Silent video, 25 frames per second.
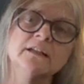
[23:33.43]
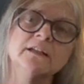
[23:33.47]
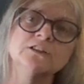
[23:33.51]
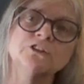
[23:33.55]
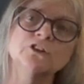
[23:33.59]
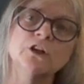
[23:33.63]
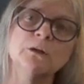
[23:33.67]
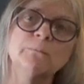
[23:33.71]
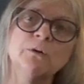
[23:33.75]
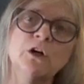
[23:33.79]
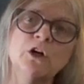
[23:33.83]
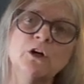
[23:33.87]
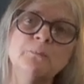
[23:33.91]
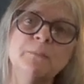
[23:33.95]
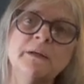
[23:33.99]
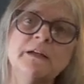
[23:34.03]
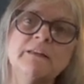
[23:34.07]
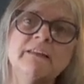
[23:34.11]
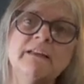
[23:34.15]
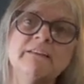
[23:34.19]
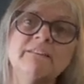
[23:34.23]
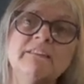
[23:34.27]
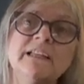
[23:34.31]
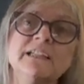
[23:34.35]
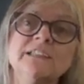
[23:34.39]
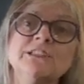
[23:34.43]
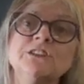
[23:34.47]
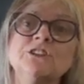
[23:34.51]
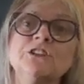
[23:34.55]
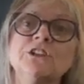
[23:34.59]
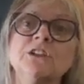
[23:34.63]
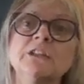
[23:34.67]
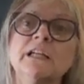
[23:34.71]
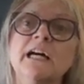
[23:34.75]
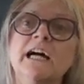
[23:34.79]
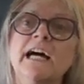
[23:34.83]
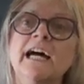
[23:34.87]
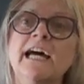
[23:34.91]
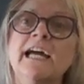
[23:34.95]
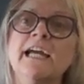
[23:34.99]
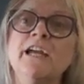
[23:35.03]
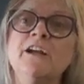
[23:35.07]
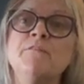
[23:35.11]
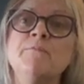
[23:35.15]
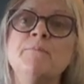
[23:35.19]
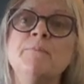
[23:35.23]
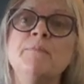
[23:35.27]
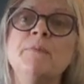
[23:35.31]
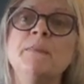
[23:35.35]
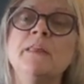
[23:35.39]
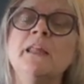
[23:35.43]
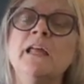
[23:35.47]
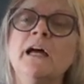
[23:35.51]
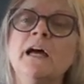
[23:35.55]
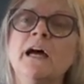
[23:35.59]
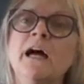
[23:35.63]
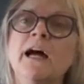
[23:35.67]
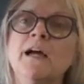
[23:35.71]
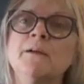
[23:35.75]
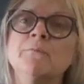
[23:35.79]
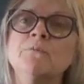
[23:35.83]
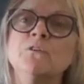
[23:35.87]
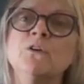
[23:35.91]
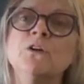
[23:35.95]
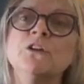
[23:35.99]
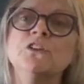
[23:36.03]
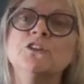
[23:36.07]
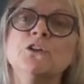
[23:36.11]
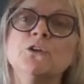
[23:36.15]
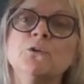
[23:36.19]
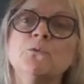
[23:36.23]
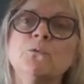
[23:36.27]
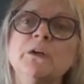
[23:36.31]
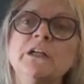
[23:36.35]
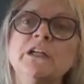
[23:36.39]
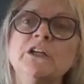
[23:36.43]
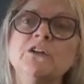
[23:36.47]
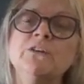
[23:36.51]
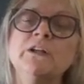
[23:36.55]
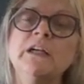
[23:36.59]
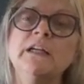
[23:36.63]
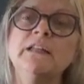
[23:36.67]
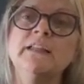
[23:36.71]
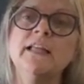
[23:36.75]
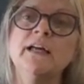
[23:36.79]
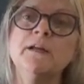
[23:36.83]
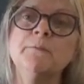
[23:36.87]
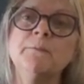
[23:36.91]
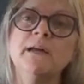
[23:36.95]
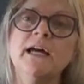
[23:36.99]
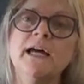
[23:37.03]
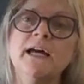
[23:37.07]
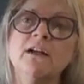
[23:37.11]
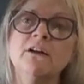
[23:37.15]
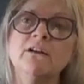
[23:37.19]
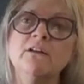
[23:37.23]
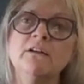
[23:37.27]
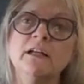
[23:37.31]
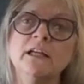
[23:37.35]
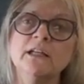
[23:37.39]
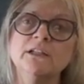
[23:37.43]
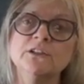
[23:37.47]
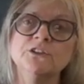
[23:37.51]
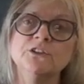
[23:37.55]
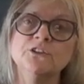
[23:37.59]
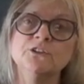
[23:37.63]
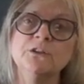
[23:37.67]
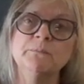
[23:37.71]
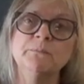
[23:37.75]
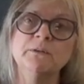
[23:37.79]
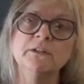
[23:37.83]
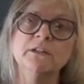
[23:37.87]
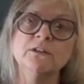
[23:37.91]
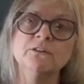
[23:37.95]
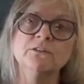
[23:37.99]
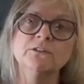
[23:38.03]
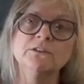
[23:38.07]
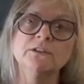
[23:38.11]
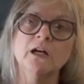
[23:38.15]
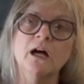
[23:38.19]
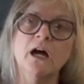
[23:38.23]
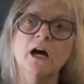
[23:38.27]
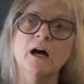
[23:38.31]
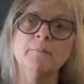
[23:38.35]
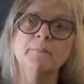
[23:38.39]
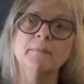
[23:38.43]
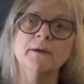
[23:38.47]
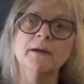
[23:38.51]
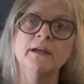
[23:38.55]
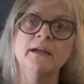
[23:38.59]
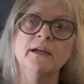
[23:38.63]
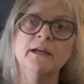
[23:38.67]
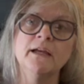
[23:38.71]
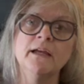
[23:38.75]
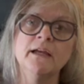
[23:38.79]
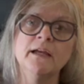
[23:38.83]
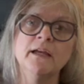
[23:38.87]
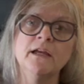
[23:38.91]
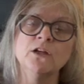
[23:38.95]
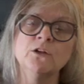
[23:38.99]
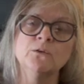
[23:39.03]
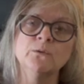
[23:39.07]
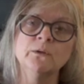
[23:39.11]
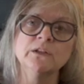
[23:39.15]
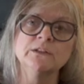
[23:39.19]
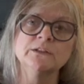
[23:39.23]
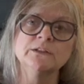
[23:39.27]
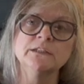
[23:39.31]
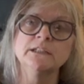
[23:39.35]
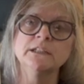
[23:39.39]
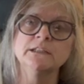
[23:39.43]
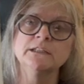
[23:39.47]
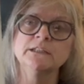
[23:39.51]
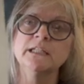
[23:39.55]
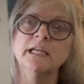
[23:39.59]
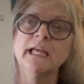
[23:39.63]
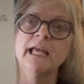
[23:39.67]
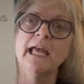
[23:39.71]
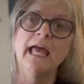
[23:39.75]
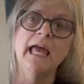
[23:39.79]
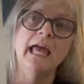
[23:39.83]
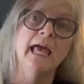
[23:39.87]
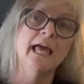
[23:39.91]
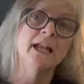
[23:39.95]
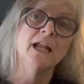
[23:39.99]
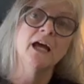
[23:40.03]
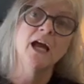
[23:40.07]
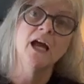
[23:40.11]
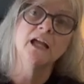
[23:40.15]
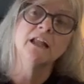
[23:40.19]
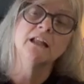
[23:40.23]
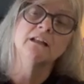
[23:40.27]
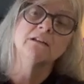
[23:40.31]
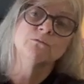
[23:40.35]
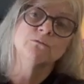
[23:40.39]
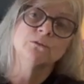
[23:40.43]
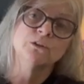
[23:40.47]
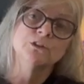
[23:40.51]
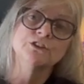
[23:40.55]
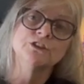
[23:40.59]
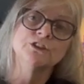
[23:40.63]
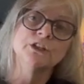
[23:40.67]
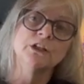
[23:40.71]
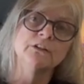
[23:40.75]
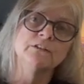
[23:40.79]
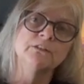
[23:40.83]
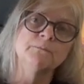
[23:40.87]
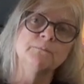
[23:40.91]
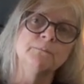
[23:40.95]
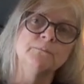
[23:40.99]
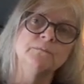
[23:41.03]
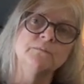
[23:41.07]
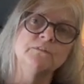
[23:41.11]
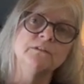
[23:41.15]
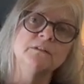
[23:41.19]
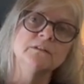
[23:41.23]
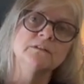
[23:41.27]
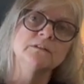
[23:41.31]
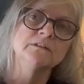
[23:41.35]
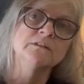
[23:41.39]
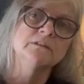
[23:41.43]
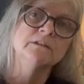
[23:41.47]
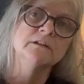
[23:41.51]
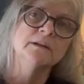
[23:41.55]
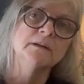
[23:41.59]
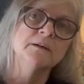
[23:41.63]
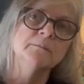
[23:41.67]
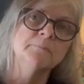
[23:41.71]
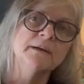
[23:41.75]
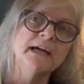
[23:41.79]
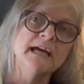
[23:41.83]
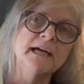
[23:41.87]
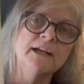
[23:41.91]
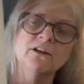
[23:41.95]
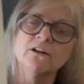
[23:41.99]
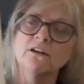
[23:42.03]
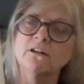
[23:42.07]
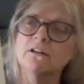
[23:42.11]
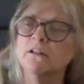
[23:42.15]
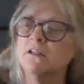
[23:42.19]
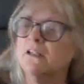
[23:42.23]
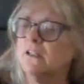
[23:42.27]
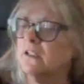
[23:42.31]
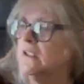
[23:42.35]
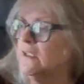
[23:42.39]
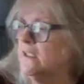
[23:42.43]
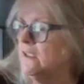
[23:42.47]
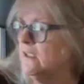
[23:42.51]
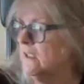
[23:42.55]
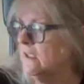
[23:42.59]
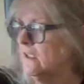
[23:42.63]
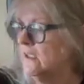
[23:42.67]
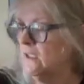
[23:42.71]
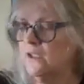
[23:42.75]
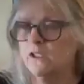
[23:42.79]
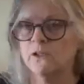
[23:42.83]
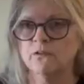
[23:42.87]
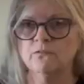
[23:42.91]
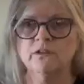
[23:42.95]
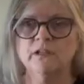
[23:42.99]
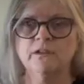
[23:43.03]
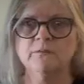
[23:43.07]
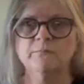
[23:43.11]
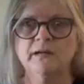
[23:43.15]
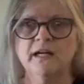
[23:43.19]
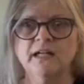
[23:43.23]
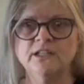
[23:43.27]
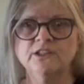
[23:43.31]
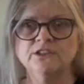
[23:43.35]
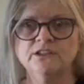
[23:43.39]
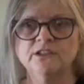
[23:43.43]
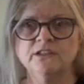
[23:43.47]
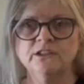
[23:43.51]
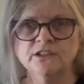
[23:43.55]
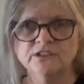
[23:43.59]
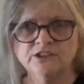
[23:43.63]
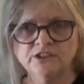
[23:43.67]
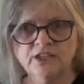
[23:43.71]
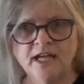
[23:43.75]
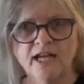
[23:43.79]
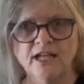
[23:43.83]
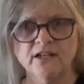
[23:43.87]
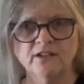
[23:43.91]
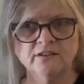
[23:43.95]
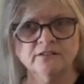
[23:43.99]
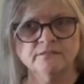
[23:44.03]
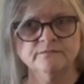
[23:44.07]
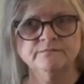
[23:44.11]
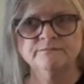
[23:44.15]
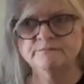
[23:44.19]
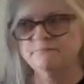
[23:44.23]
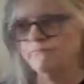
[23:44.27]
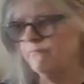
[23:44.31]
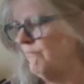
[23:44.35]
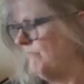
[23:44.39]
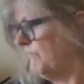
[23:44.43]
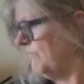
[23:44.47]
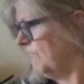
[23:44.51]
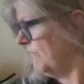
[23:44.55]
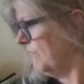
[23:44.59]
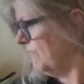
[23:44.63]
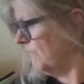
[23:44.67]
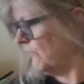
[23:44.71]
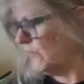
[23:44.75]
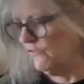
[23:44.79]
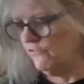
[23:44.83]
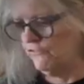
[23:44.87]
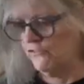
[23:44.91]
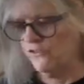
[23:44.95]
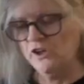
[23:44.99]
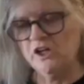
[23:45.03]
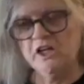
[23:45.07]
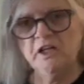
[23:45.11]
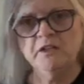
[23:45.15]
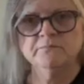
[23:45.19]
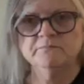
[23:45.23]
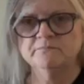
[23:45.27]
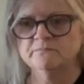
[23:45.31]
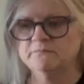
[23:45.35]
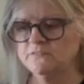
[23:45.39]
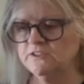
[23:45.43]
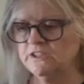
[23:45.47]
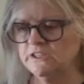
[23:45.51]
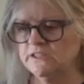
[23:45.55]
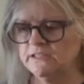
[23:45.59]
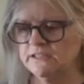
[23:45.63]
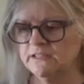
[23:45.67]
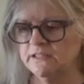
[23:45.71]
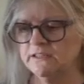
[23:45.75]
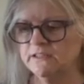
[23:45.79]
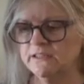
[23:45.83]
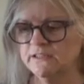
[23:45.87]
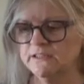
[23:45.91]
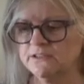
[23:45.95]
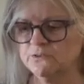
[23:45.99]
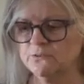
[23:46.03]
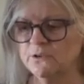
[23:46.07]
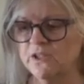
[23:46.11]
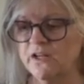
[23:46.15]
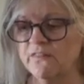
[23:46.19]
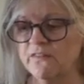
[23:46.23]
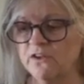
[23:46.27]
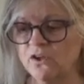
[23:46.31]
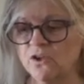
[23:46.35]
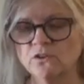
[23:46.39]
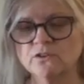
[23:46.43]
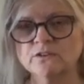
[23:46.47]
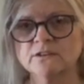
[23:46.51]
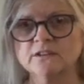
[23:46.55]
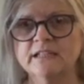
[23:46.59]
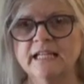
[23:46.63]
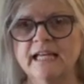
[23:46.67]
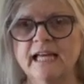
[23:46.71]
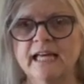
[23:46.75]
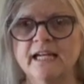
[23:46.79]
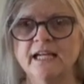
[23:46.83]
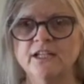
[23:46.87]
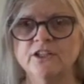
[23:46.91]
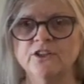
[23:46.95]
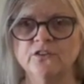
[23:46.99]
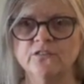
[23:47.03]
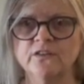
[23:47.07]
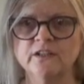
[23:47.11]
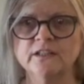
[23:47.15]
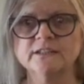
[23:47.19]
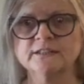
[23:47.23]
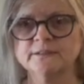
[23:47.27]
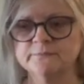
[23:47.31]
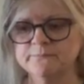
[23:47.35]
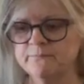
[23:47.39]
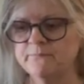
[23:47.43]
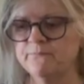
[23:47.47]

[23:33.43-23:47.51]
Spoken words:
So I'm hoping that this July, I'm going to recreate that pattern into a pillow top, quilt it, and I will share the pattern with the channel for free. It's one of those, can I do this?